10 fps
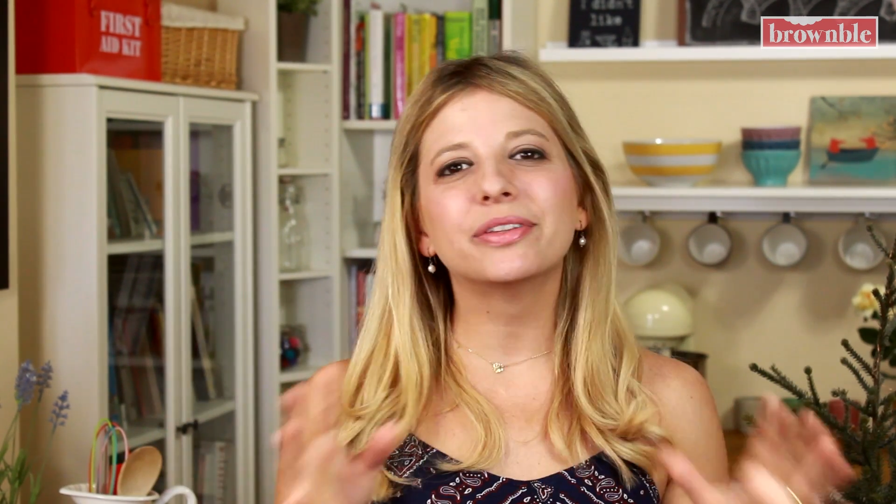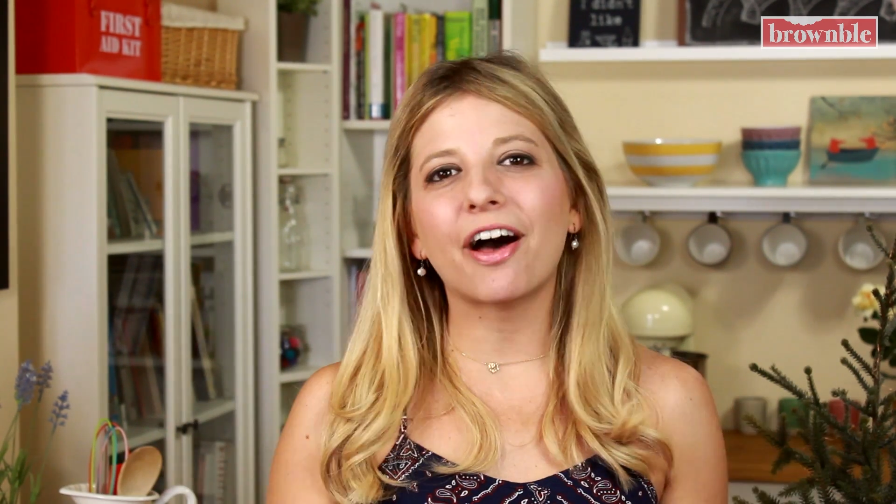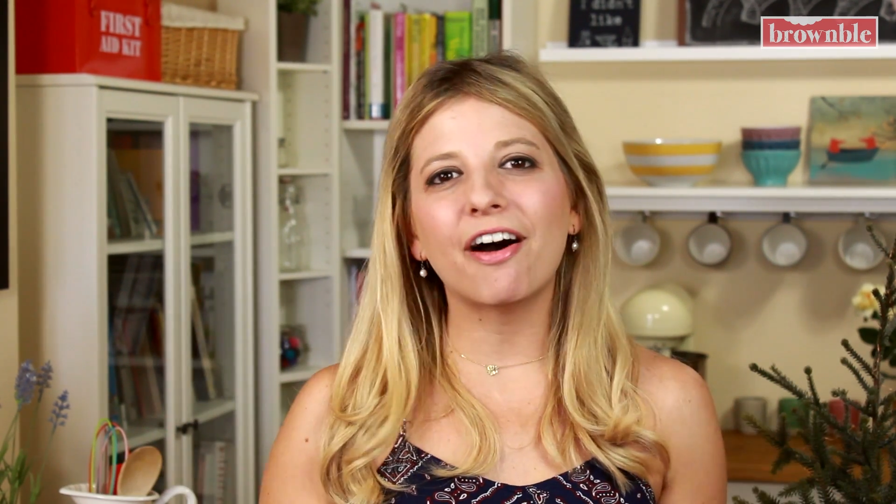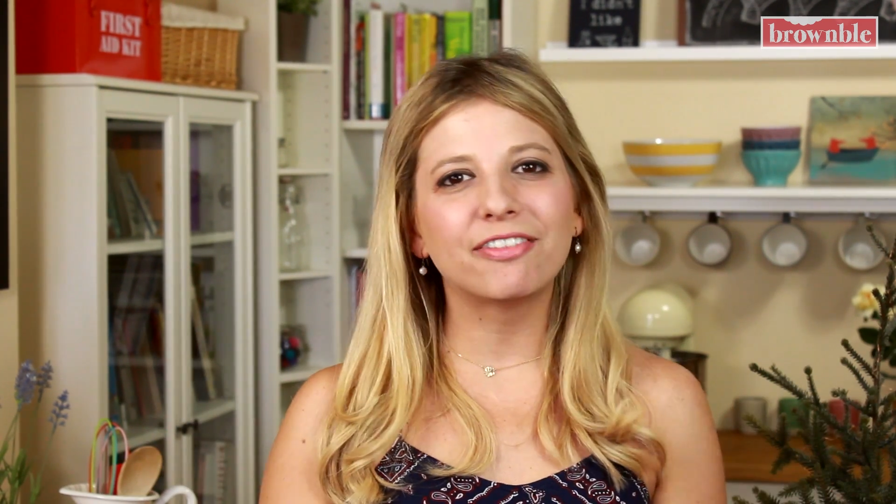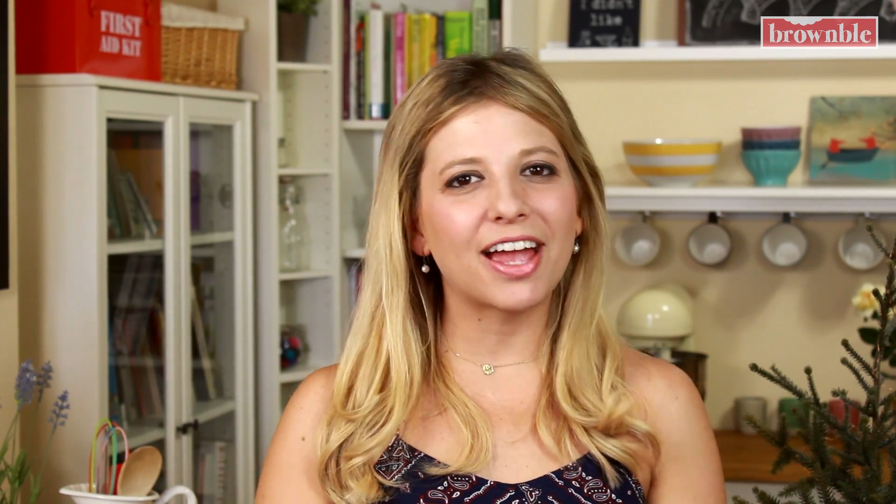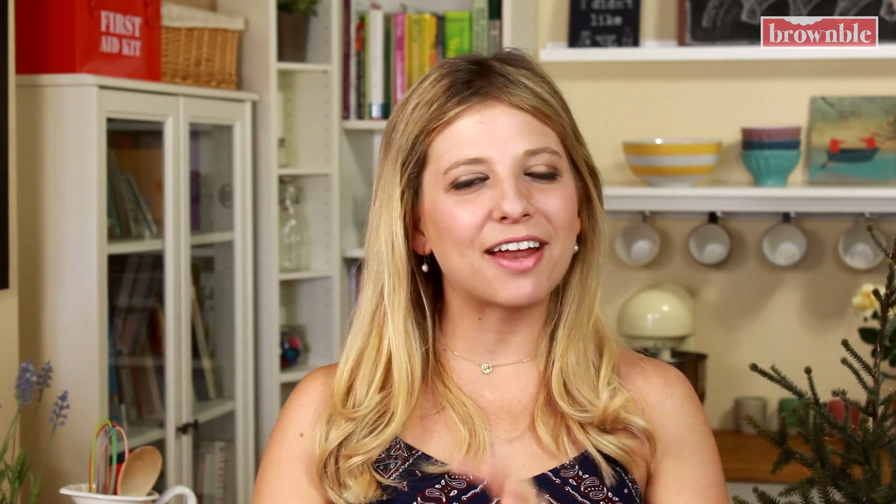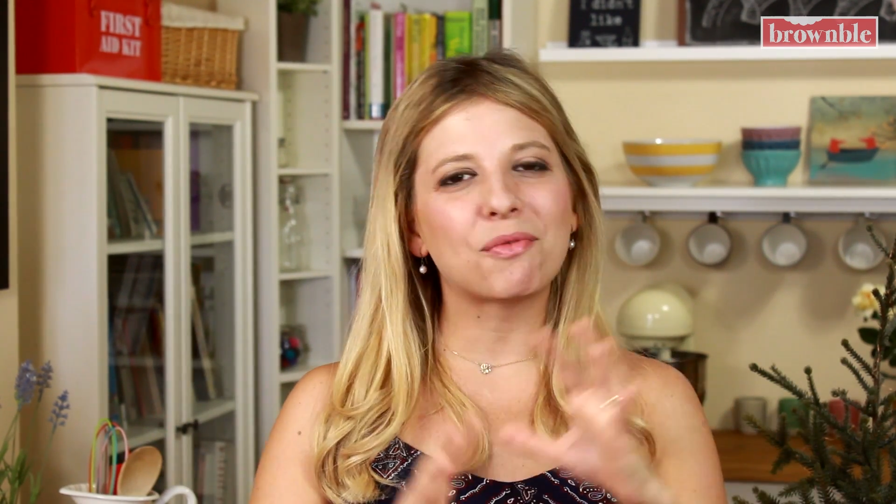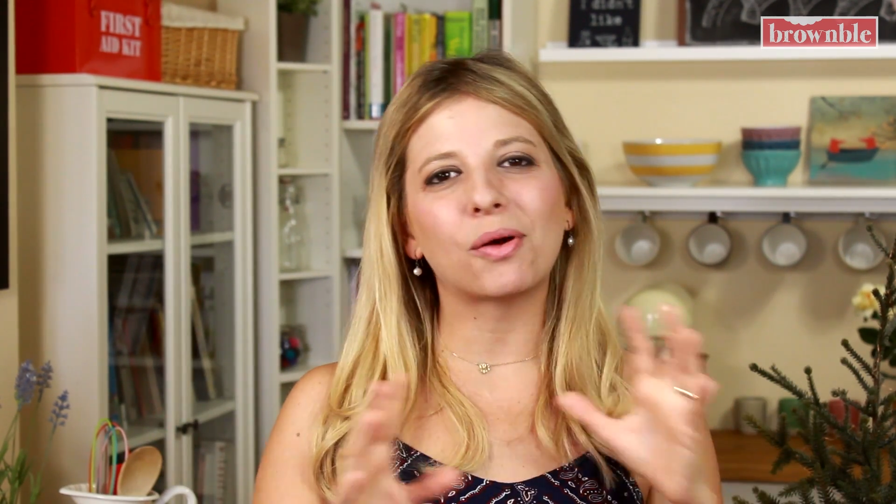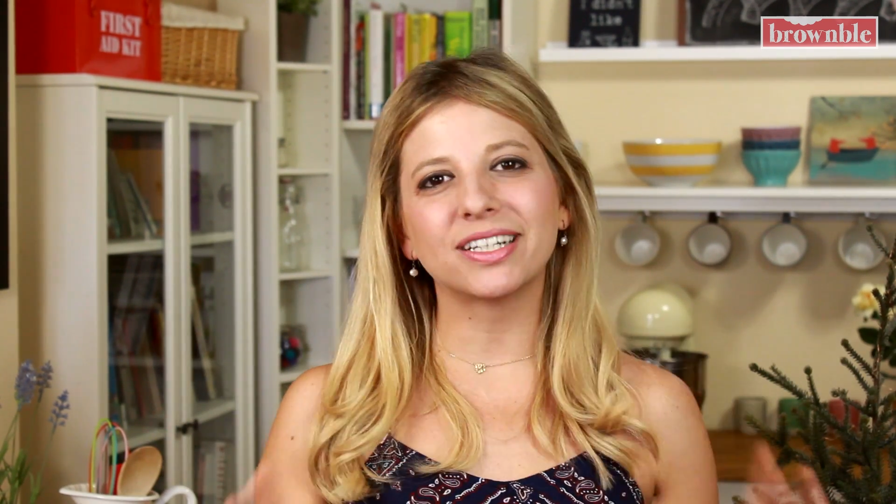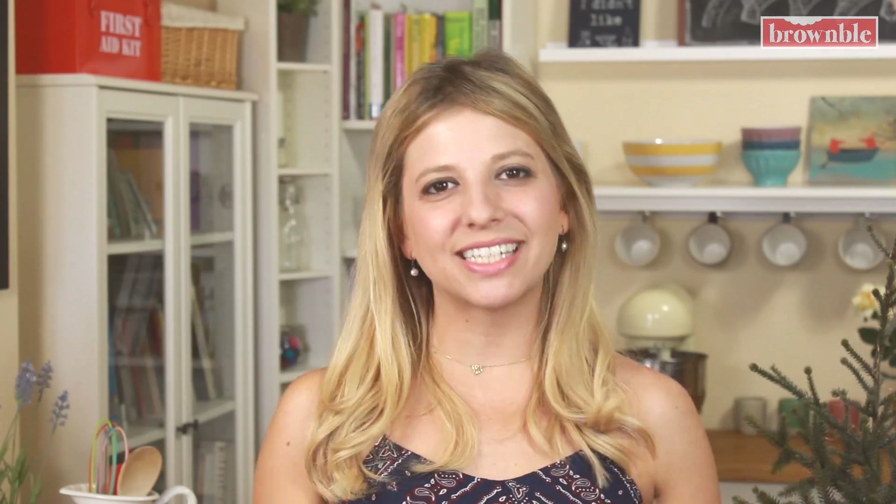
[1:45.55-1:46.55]
love and
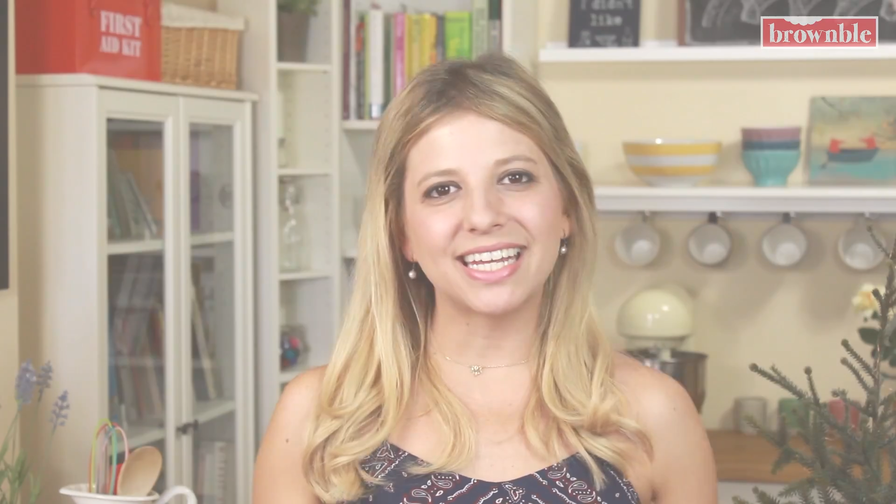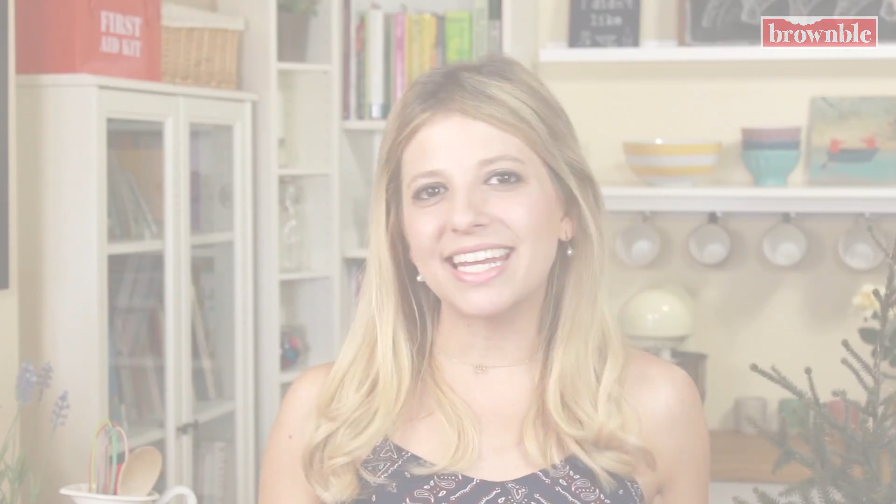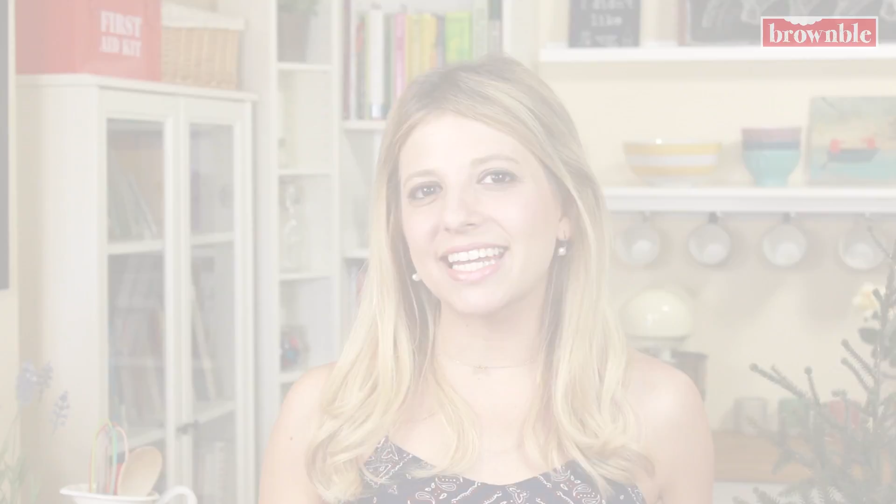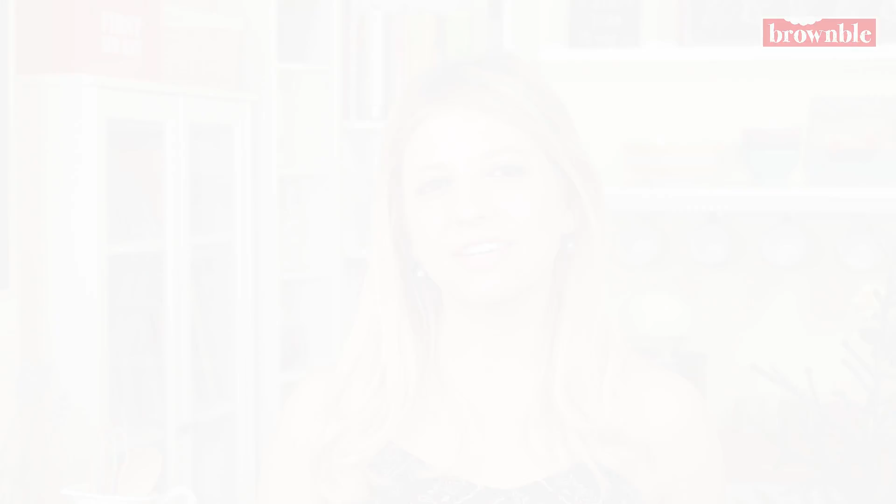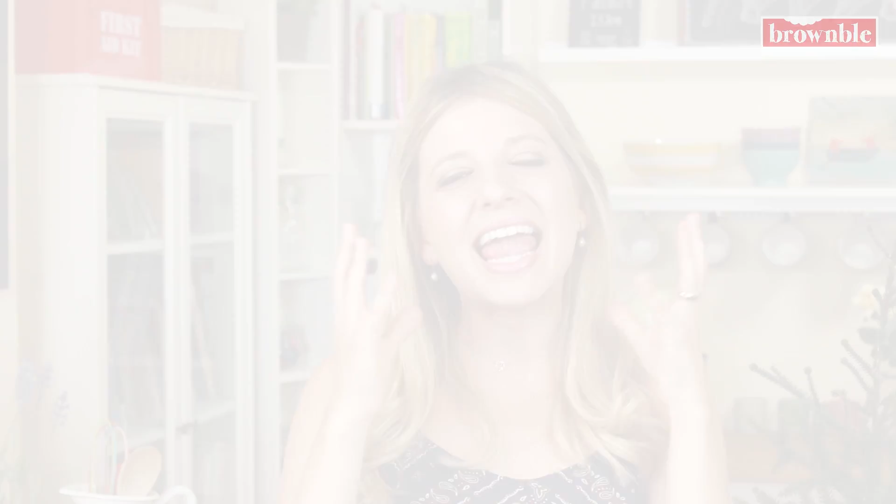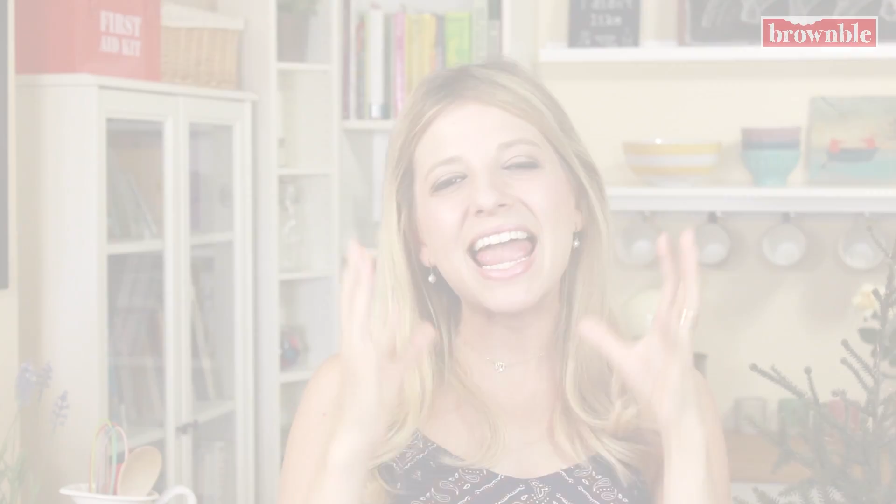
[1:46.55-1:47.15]
want to eat.